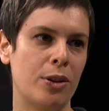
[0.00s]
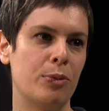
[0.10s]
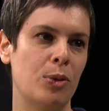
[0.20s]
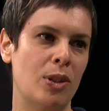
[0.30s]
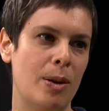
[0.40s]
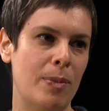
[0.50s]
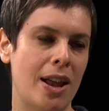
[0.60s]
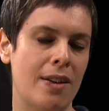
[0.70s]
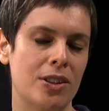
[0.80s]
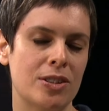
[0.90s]
through them and
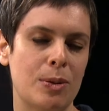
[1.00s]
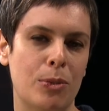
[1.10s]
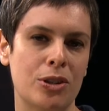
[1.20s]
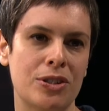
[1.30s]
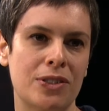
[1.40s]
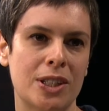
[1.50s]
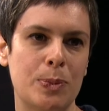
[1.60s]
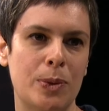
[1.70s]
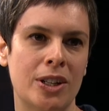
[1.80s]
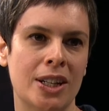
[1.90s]
have this immersive
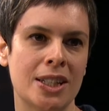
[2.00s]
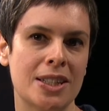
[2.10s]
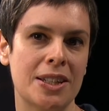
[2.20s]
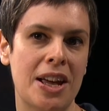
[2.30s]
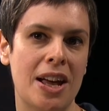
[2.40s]
experience.